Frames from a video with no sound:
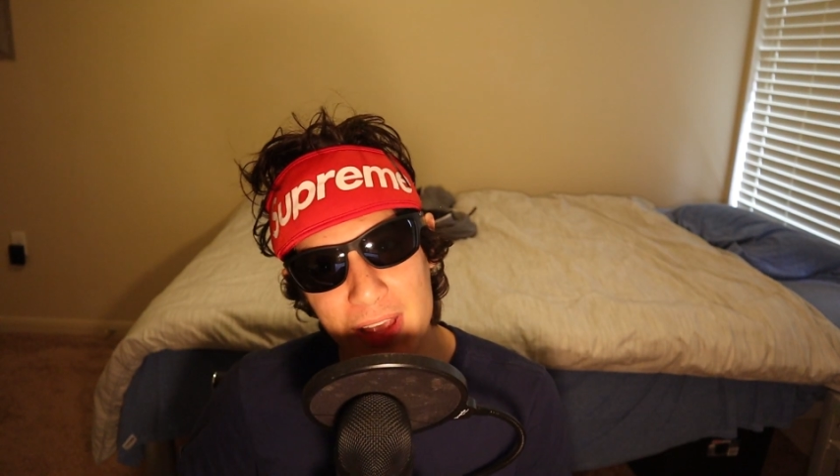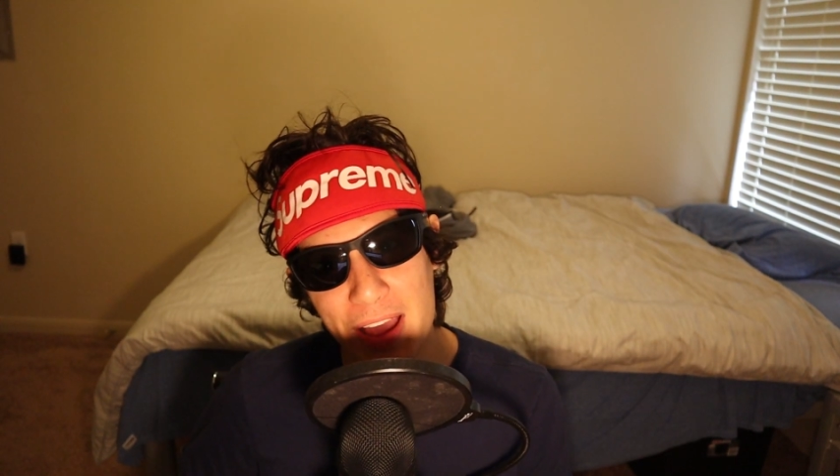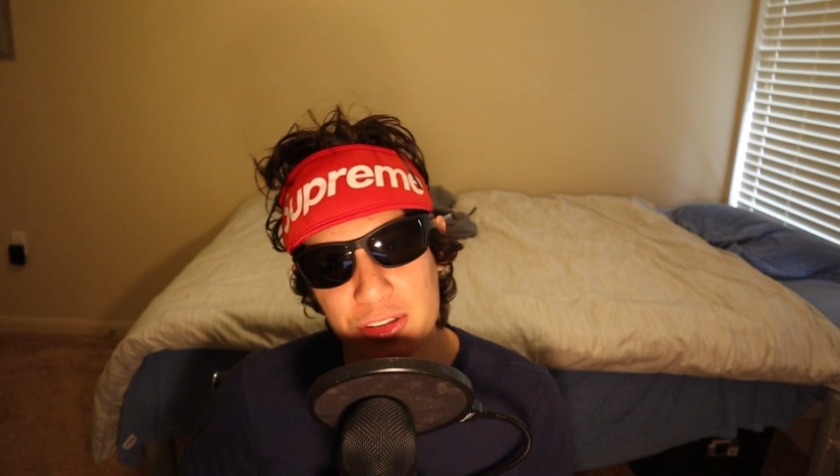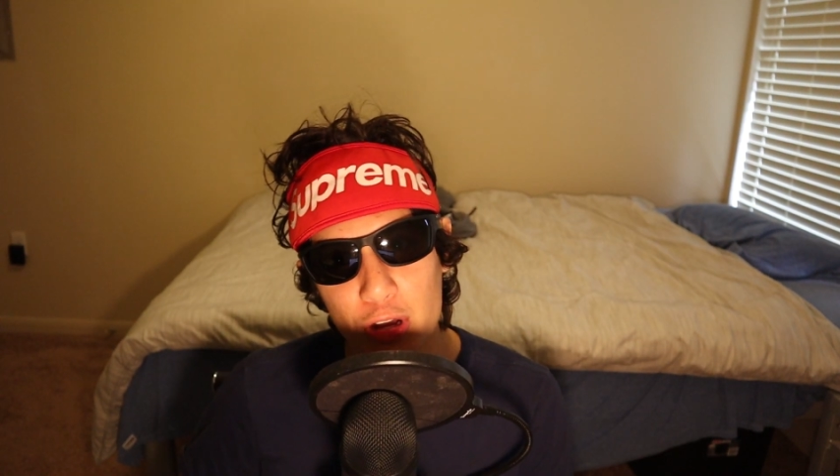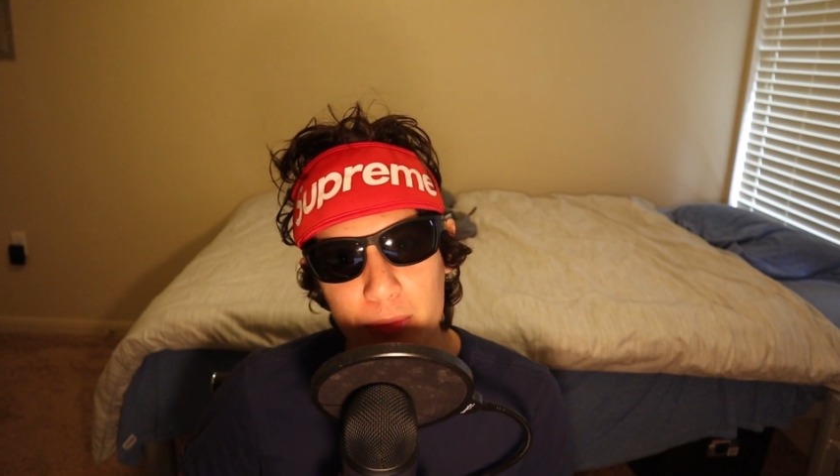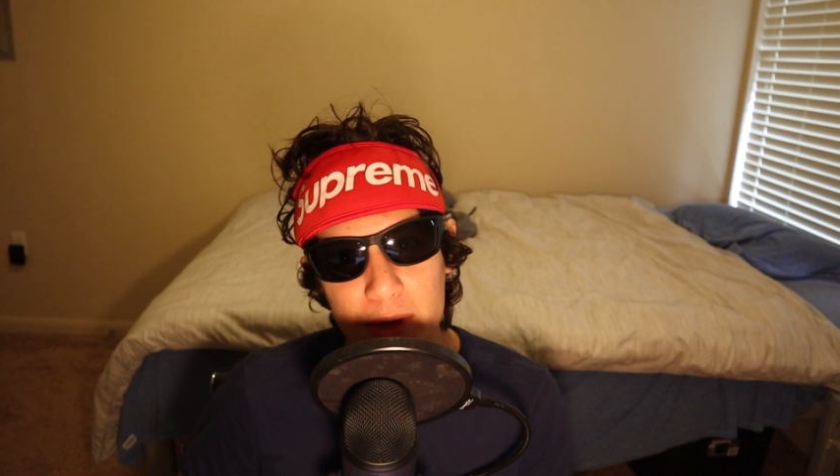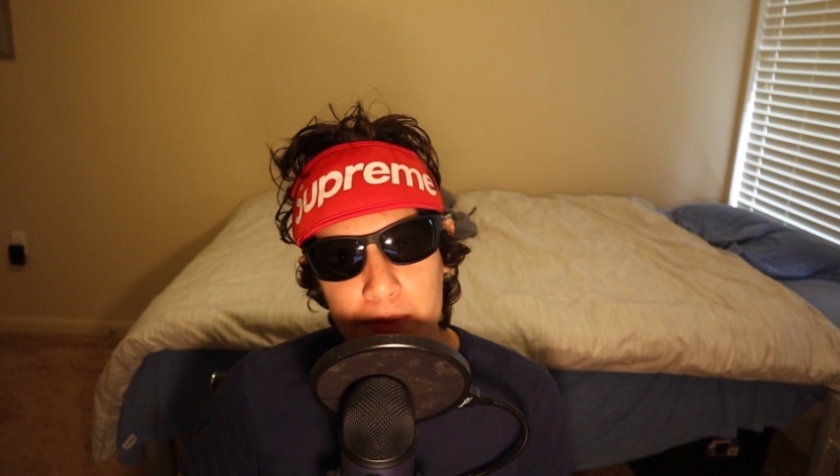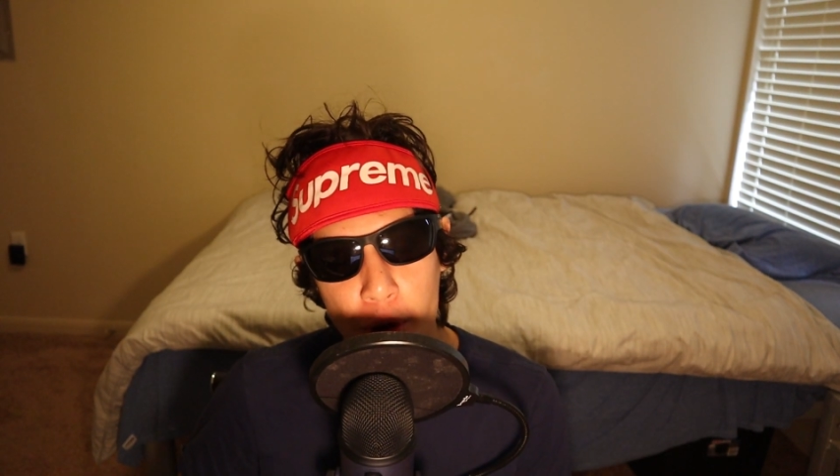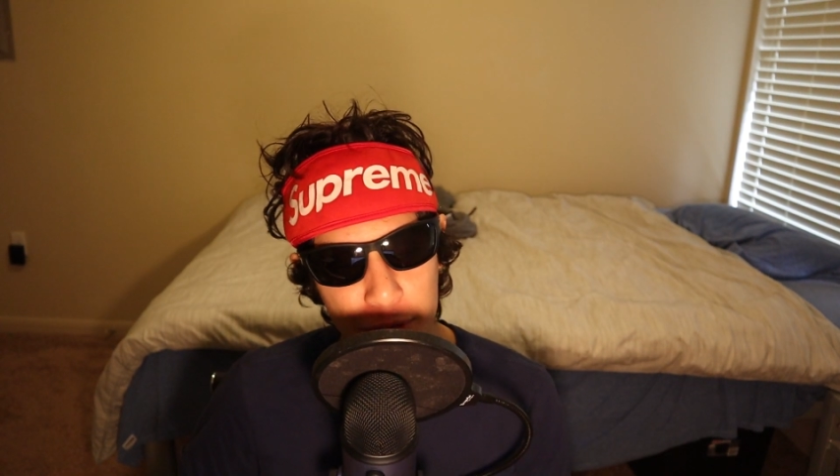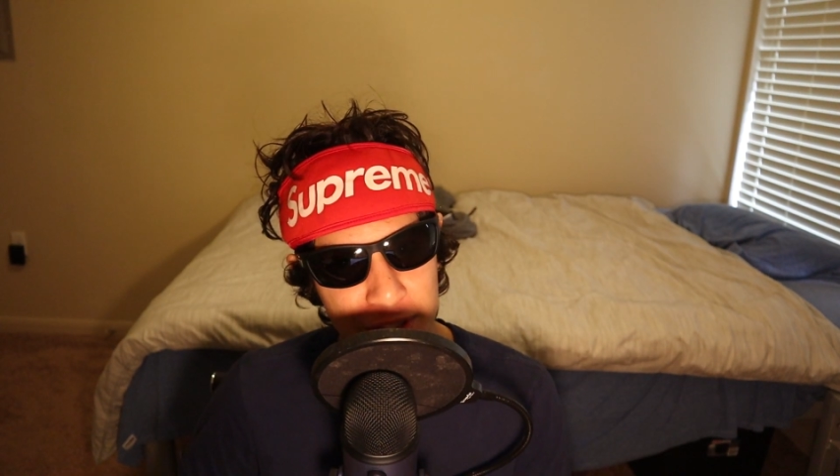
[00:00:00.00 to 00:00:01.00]
sides, homie.
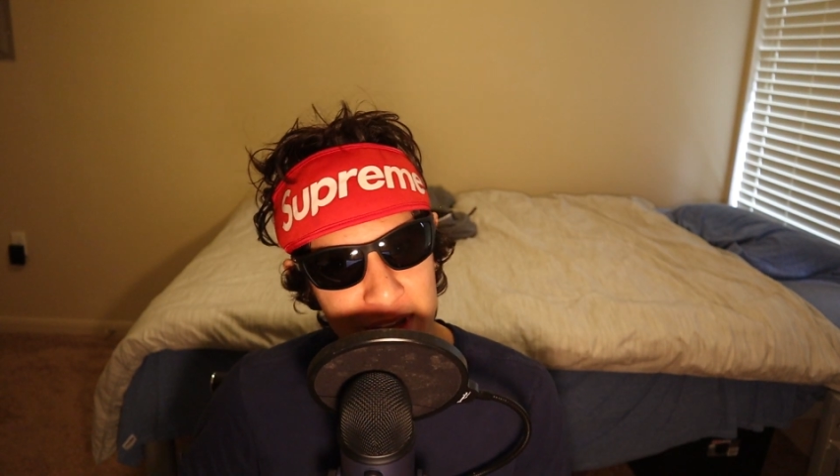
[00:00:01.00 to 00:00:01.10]
Both